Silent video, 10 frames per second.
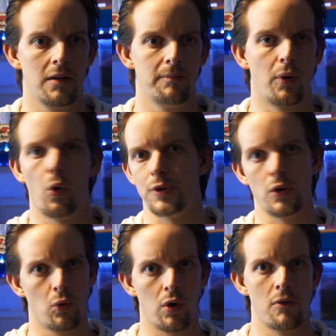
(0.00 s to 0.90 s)
but also
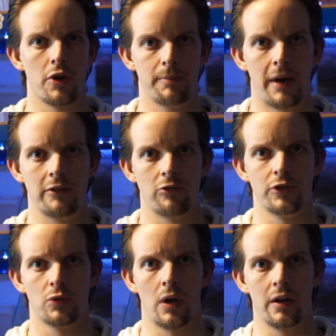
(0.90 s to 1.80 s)
to all of my other patrons
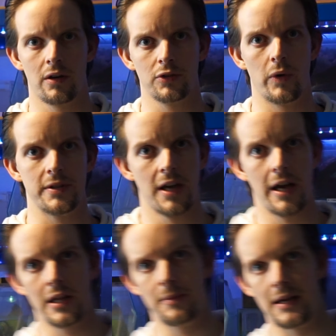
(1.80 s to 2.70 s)
as well. As always,
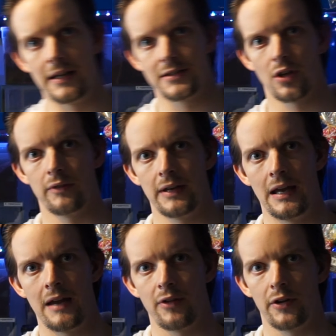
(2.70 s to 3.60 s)
there'll be a list over
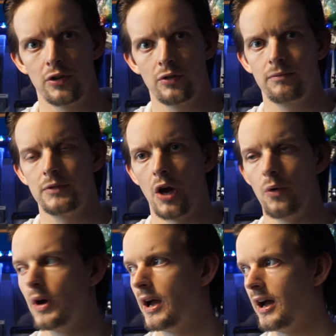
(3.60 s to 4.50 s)
here. If you like to,
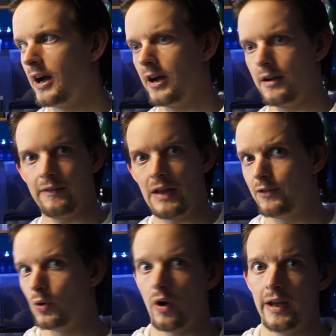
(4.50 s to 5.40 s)
if
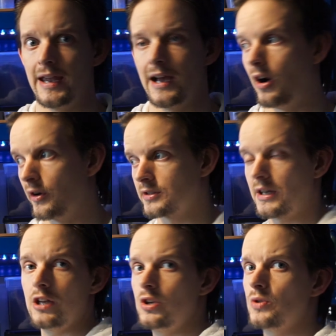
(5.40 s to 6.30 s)
you are here, honestly, a
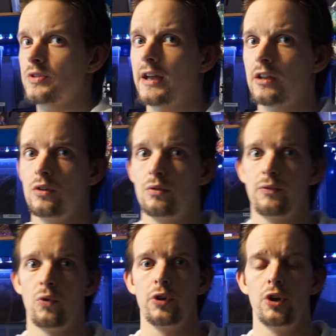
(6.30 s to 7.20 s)
huge thank you
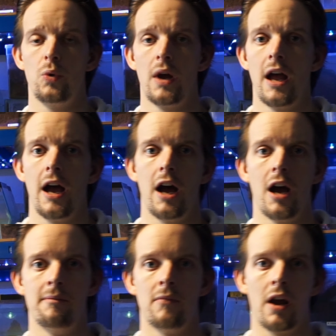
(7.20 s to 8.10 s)
for you.
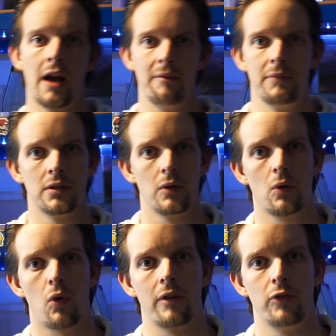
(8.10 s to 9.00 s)
I have been doing
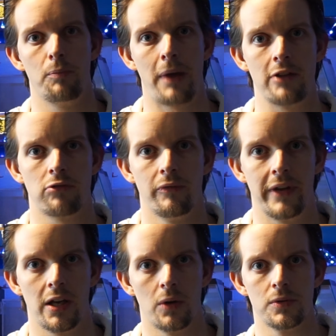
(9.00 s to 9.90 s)
quite a few Patreon
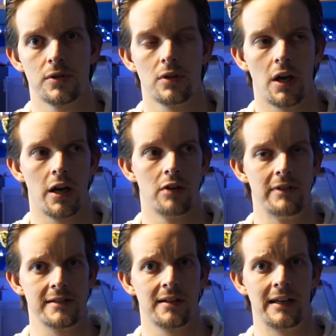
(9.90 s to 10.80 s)
videos
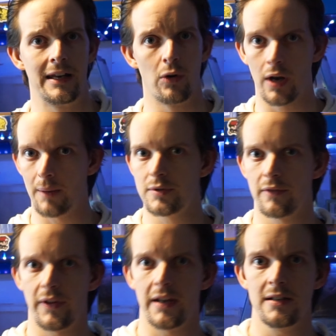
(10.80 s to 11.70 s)
recently, little clips of
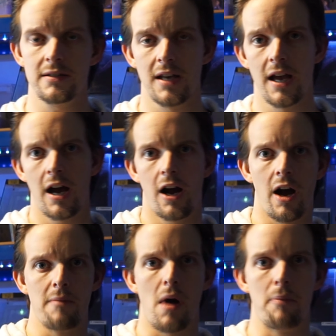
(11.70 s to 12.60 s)
things.
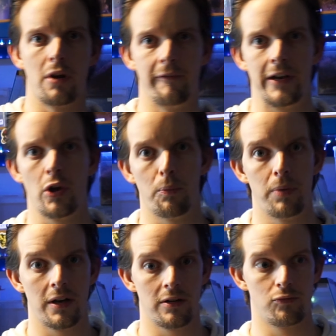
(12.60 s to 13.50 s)
I put a video up
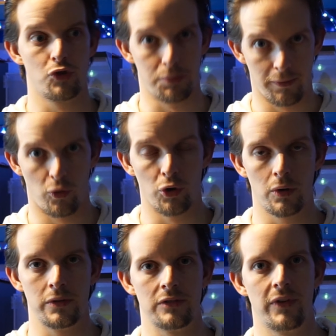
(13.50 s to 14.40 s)
just before
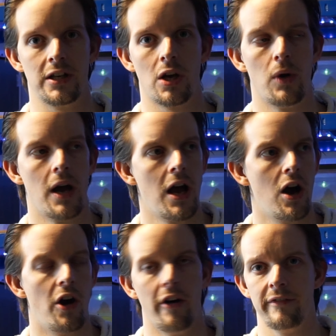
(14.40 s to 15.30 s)
doing this video
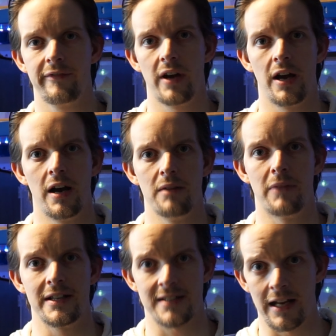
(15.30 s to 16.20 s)
of my
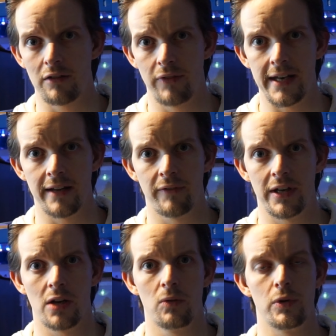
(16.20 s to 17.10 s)
snake feeding
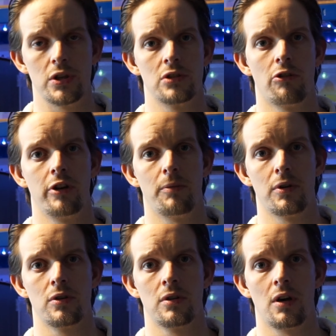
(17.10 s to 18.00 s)
video, which is already up
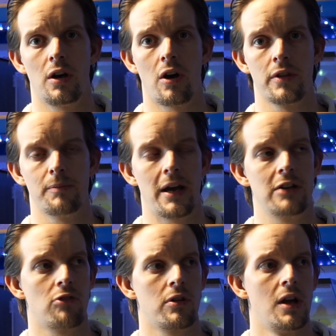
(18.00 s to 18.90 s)
on the
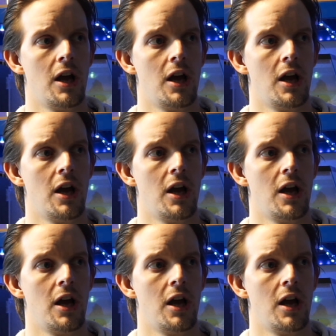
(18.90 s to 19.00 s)
Patreon,